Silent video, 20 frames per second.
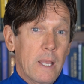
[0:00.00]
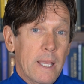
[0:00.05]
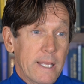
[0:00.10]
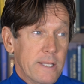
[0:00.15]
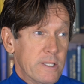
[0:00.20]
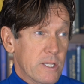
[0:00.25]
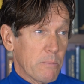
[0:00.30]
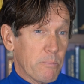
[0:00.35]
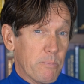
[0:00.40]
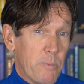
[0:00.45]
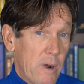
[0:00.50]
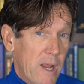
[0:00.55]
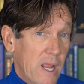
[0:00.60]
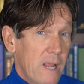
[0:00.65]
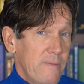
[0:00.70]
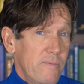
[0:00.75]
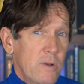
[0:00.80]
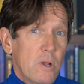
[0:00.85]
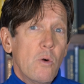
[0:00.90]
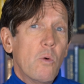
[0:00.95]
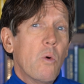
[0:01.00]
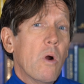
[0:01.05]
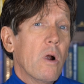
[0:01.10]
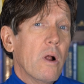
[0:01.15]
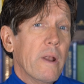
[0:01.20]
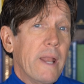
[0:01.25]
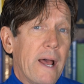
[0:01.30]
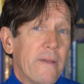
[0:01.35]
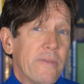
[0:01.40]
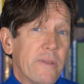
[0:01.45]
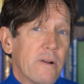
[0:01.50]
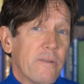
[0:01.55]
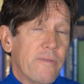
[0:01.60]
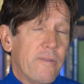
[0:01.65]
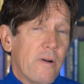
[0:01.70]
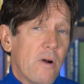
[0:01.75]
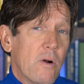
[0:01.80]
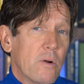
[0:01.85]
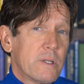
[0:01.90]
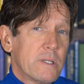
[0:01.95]
It's a brave new world out there,
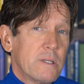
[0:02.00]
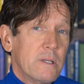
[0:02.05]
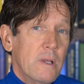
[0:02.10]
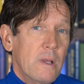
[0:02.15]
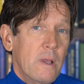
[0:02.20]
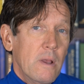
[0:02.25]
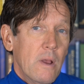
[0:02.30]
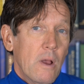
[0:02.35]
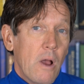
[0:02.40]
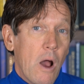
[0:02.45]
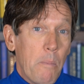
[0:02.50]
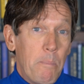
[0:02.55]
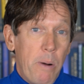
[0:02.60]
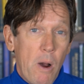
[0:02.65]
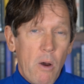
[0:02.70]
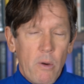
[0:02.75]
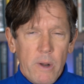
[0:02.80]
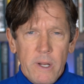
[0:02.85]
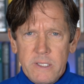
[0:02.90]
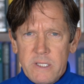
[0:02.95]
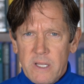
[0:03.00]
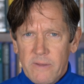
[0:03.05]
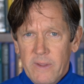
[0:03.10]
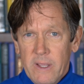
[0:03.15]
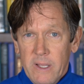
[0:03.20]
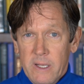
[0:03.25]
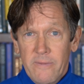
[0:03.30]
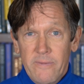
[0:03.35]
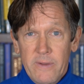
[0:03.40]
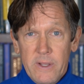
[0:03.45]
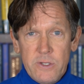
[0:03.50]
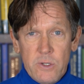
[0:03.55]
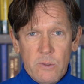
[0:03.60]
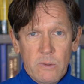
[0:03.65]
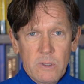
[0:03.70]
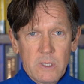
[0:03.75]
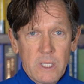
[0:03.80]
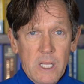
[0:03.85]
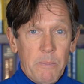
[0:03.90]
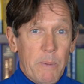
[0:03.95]
folks. Opponents of individual
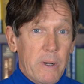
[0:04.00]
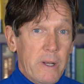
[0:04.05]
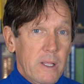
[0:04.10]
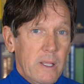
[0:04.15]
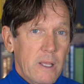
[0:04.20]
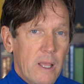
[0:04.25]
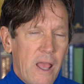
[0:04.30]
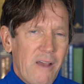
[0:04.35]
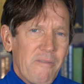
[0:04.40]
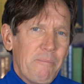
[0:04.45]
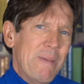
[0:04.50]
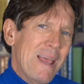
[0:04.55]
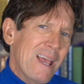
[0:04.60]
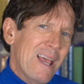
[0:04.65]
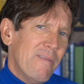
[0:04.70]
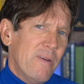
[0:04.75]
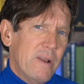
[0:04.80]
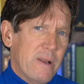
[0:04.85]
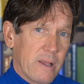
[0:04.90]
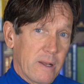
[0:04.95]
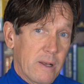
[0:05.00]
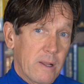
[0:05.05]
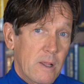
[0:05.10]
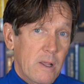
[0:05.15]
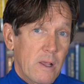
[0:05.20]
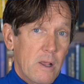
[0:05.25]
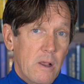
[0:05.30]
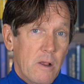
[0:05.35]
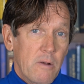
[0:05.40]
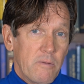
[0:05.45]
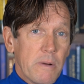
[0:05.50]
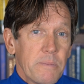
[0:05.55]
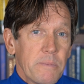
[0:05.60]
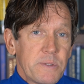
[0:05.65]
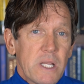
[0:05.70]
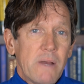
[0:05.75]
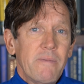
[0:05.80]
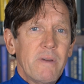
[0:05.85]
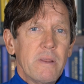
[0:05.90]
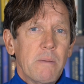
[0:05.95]
liberty have pivoted from
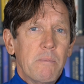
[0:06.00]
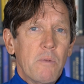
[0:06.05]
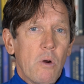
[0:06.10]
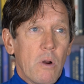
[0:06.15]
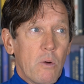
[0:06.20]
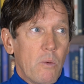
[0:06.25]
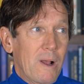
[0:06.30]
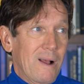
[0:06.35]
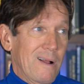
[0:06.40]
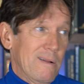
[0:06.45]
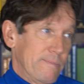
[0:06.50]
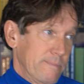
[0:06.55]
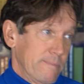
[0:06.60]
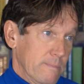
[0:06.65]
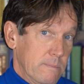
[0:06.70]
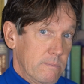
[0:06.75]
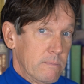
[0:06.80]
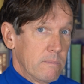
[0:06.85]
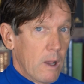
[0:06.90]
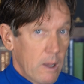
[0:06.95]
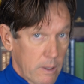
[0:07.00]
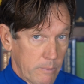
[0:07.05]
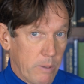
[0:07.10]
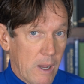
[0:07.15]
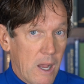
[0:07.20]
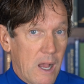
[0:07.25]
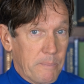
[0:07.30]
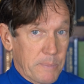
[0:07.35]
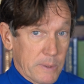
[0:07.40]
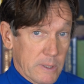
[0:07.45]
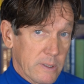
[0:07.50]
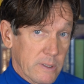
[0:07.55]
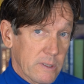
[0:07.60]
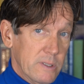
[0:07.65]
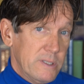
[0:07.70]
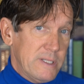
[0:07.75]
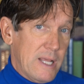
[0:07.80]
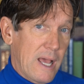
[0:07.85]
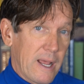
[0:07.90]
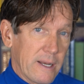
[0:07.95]
some of the more, unpopular
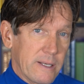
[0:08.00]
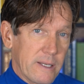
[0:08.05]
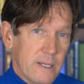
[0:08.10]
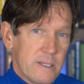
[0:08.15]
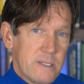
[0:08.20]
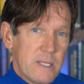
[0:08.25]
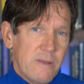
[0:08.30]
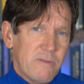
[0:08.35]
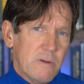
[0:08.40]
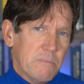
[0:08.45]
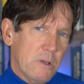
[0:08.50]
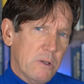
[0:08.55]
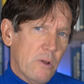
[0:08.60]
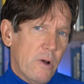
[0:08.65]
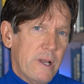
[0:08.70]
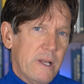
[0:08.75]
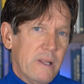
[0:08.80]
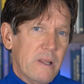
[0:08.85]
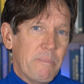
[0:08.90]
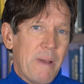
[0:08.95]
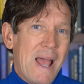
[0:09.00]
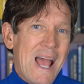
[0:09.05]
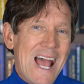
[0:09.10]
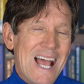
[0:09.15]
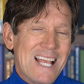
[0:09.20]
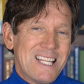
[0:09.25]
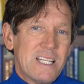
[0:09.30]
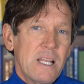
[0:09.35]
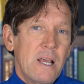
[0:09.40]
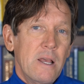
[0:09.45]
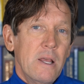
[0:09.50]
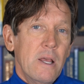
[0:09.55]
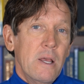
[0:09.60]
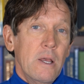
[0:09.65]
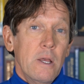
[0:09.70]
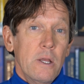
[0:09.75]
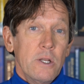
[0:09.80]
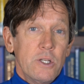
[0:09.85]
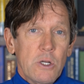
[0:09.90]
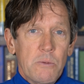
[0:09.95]
tactics they've employed in the past
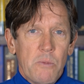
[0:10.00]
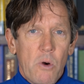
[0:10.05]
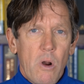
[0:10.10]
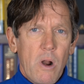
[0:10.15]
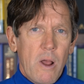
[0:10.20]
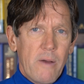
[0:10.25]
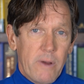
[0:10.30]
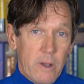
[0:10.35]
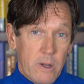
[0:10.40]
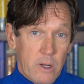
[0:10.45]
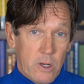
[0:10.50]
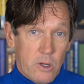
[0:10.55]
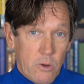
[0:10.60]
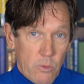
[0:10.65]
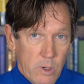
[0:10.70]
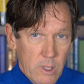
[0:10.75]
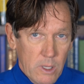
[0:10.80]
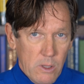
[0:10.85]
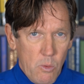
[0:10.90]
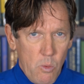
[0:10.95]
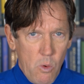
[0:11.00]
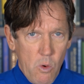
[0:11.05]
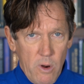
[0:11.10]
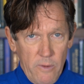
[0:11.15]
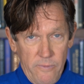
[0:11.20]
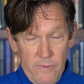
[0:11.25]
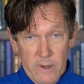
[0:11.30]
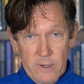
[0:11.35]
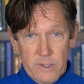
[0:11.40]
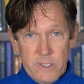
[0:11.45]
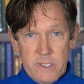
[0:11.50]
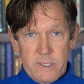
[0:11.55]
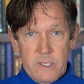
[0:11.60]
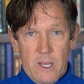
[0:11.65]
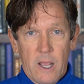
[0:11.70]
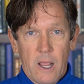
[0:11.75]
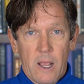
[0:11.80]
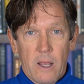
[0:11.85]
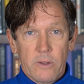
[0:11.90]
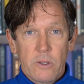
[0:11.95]
to more of a guerrilla warfare
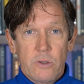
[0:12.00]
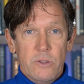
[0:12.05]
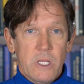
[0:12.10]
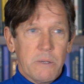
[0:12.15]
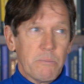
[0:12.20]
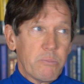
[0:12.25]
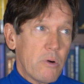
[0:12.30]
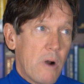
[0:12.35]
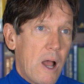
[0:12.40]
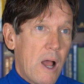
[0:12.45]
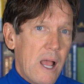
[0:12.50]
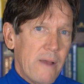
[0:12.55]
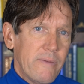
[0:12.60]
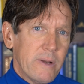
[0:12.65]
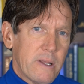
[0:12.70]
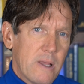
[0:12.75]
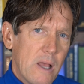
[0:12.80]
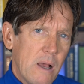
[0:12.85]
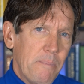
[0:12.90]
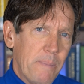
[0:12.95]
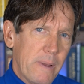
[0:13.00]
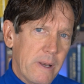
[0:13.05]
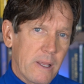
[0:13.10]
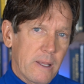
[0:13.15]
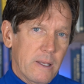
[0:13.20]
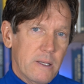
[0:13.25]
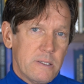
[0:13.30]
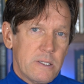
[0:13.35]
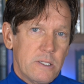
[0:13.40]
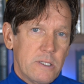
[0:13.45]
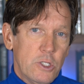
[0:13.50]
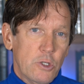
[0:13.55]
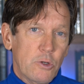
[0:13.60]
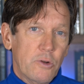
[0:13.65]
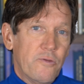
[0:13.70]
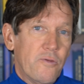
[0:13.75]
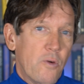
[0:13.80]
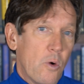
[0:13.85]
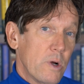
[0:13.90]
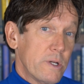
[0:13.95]
style, using private companies to
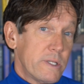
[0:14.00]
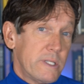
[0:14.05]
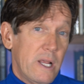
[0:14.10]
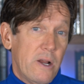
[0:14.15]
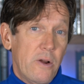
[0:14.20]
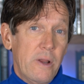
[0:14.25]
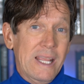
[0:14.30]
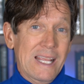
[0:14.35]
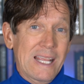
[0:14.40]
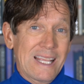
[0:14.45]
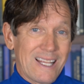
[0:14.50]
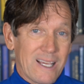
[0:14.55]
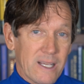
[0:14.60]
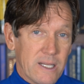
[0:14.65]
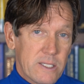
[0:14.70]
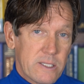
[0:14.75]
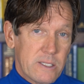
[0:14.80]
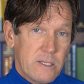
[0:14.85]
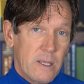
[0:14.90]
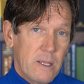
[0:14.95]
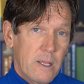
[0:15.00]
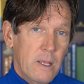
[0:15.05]
enforce their edicts.